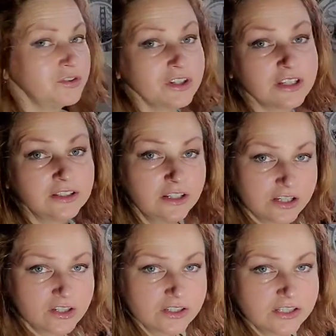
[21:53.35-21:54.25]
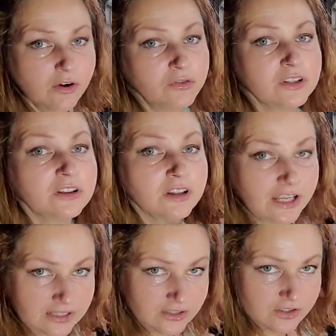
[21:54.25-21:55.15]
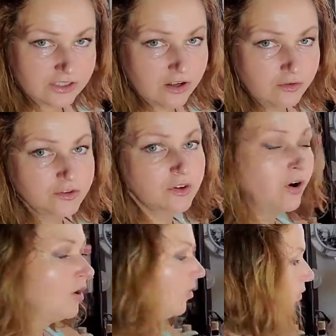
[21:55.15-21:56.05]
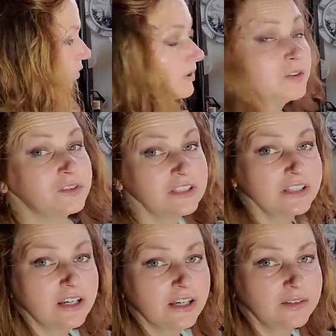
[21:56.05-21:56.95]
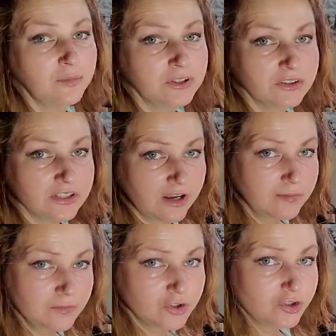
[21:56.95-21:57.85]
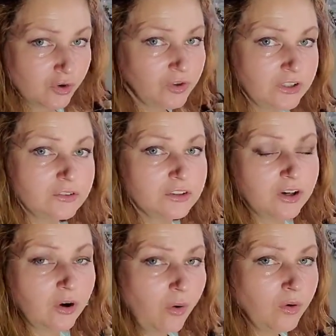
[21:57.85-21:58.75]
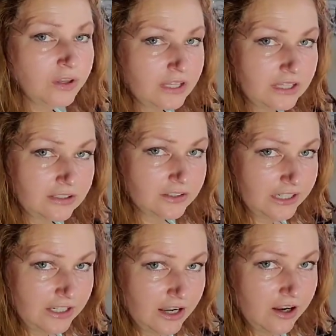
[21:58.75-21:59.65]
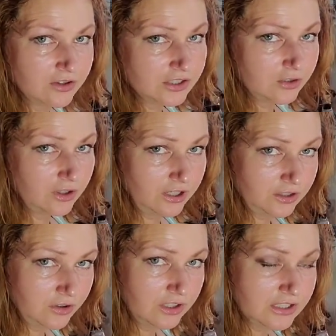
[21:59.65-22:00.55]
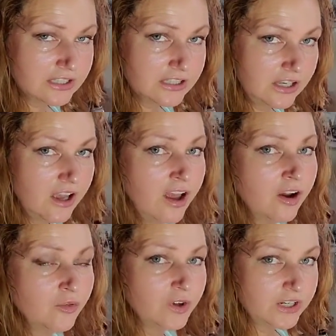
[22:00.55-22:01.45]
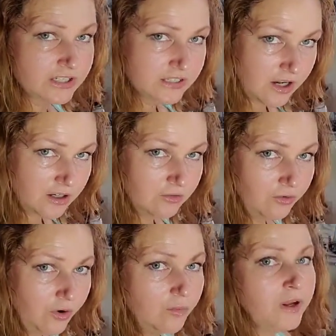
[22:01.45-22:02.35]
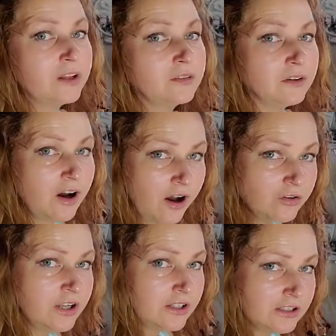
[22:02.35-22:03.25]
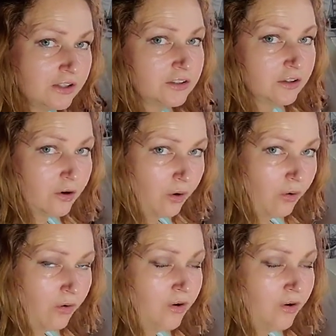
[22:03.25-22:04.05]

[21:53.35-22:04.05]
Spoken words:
just unleash yourself and let yourself to work with that, because I'm showing you the whole thing right now, so that you can see what I start from and how that's gonna go.